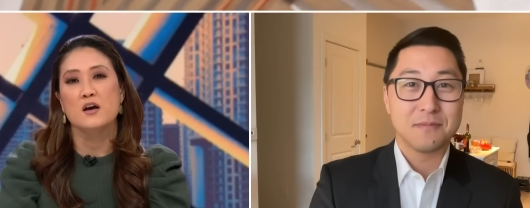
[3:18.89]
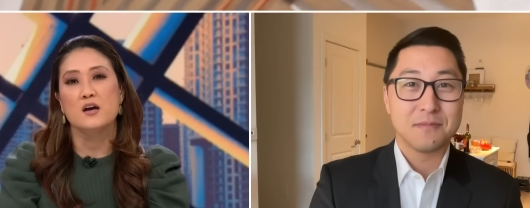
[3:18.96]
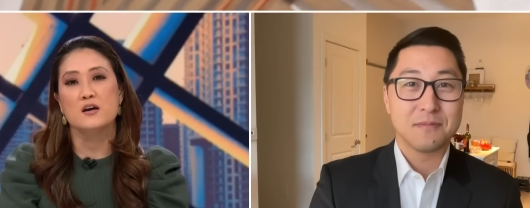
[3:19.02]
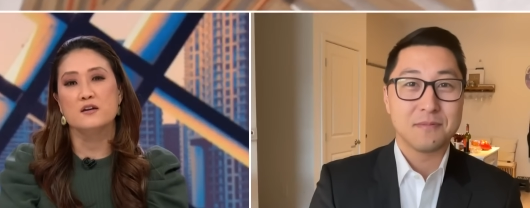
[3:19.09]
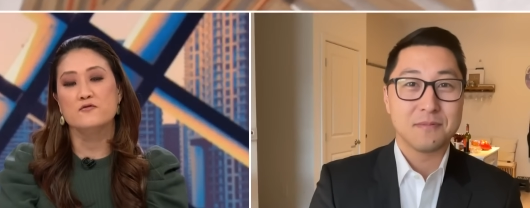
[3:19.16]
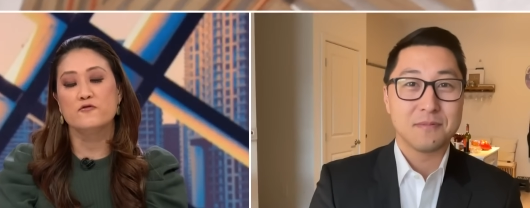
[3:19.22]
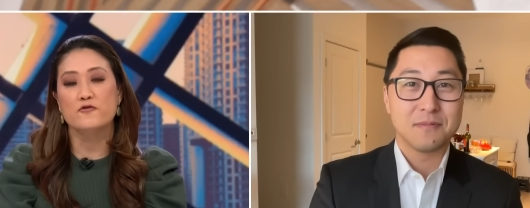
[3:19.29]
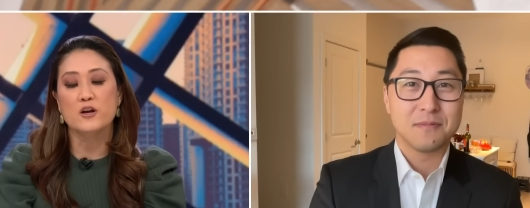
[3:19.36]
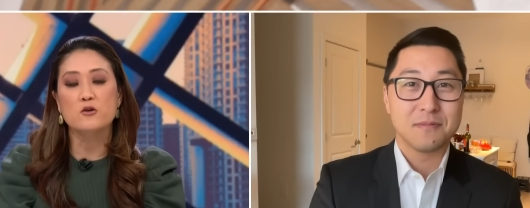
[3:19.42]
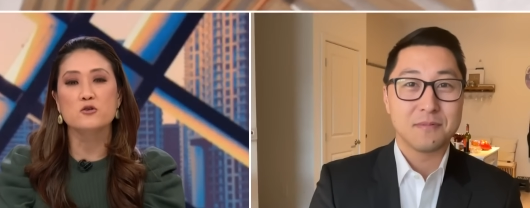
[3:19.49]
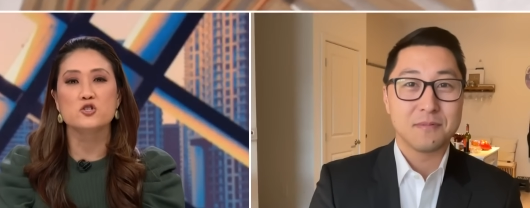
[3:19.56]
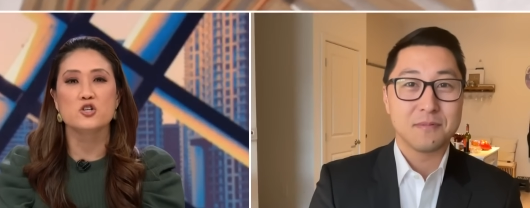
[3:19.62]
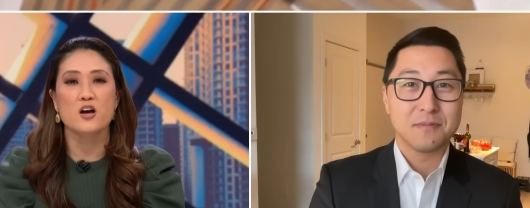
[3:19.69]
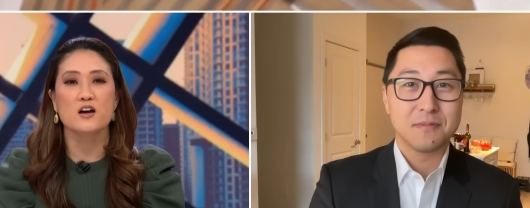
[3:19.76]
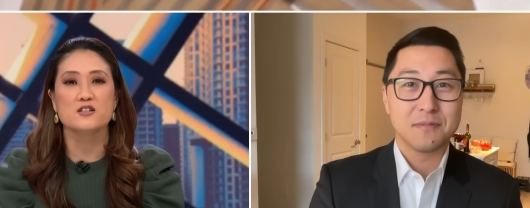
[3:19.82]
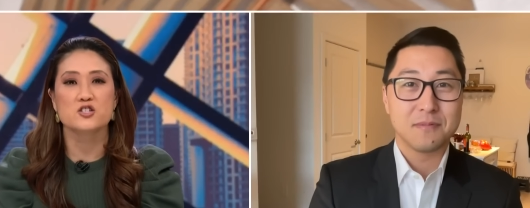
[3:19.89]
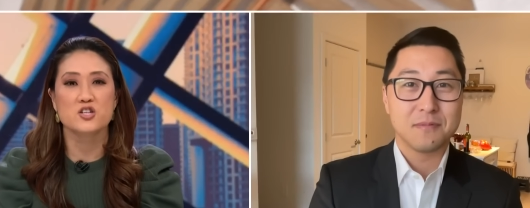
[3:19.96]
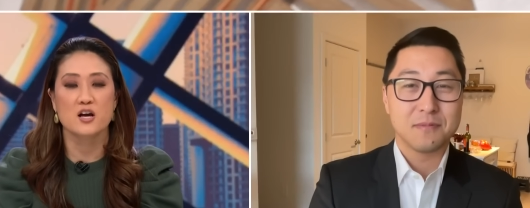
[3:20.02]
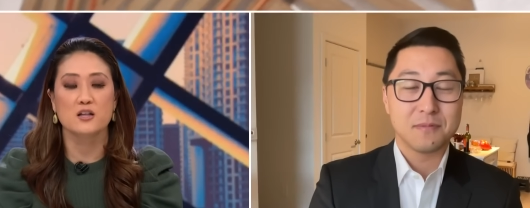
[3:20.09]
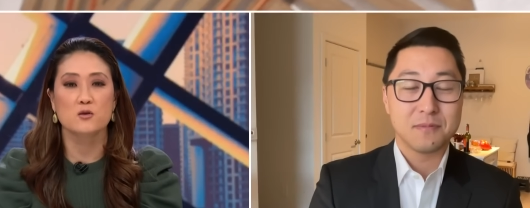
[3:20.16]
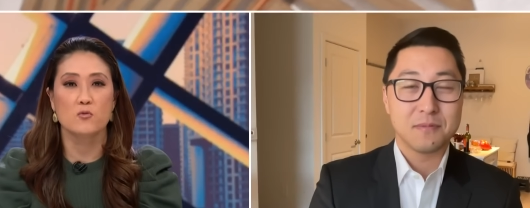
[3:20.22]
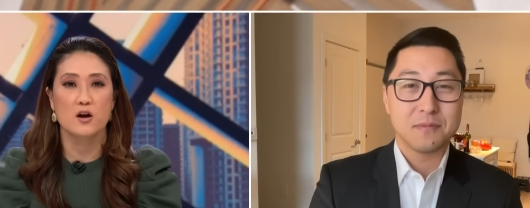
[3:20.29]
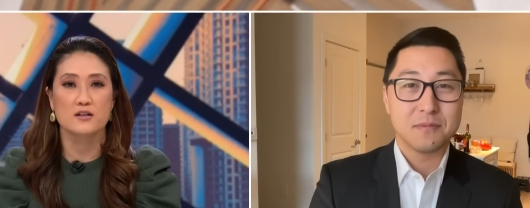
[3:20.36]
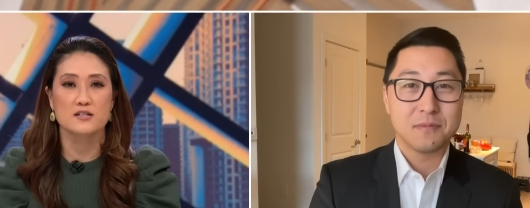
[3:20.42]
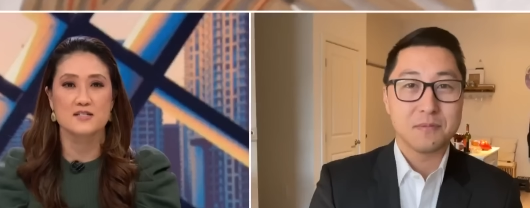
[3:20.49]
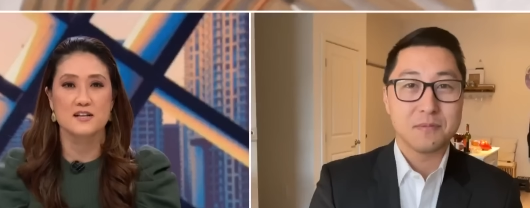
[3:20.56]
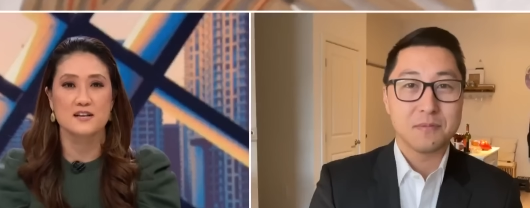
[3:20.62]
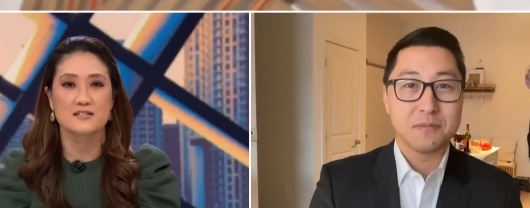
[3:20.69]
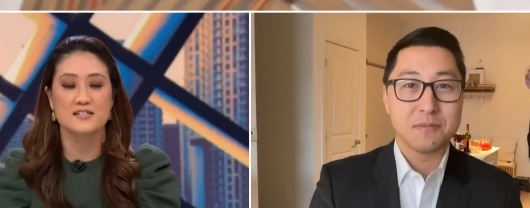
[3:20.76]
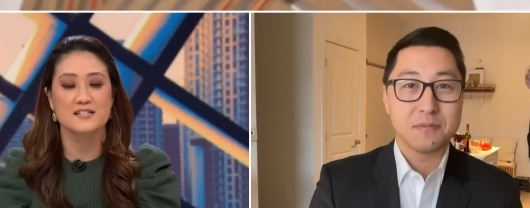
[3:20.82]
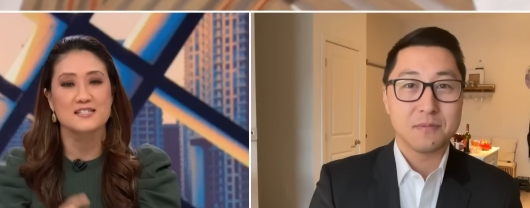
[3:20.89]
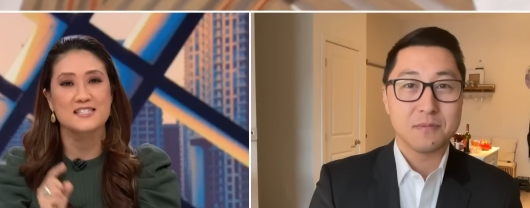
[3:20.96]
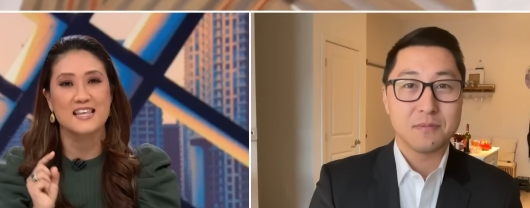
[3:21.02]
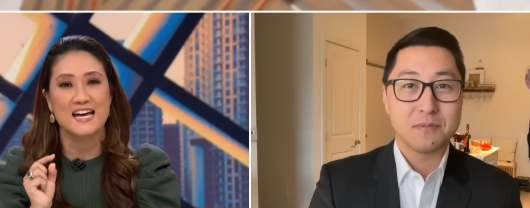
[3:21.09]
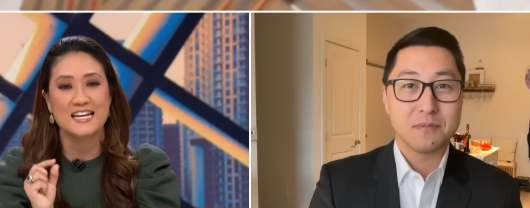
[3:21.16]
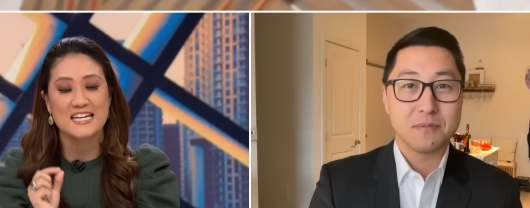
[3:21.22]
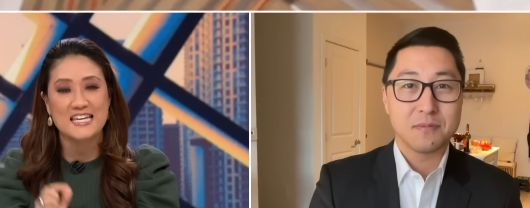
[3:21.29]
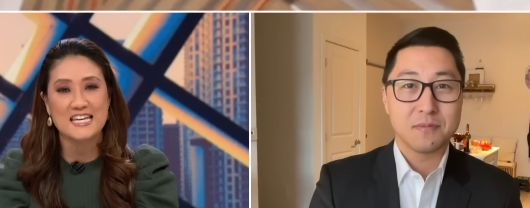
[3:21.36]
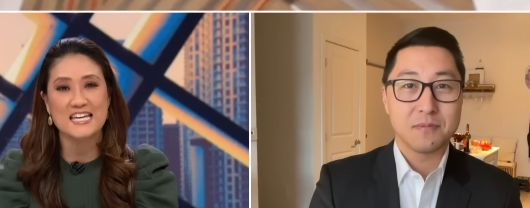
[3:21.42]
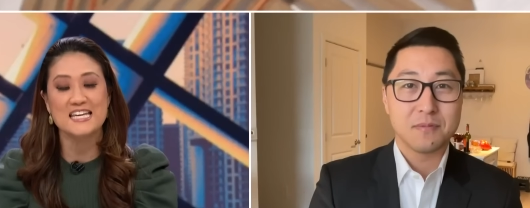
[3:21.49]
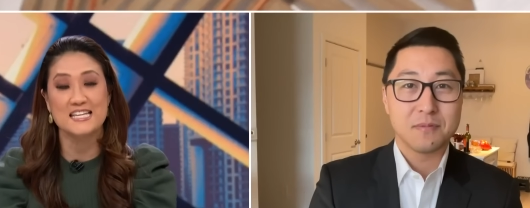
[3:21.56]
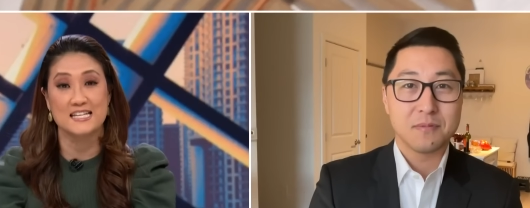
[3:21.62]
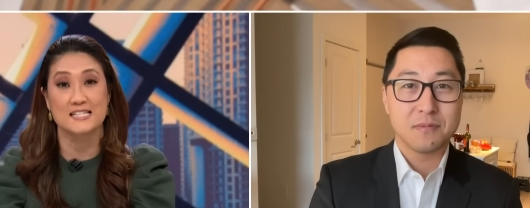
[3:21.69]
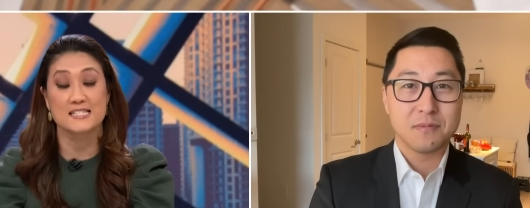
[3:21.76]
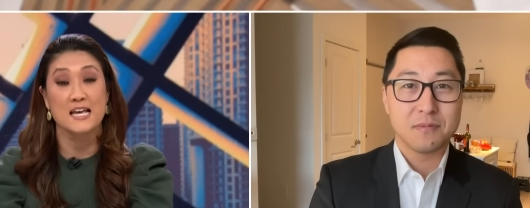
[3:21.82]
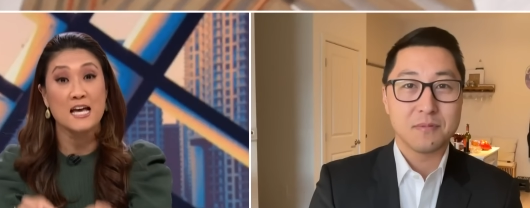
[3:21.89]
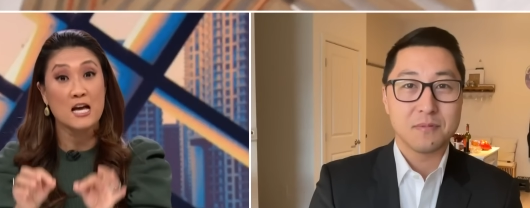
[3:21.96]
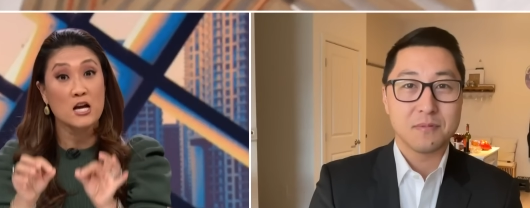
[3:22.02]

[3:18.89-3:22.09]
Speaker 1: a federal judge telling Ron DeSantis that his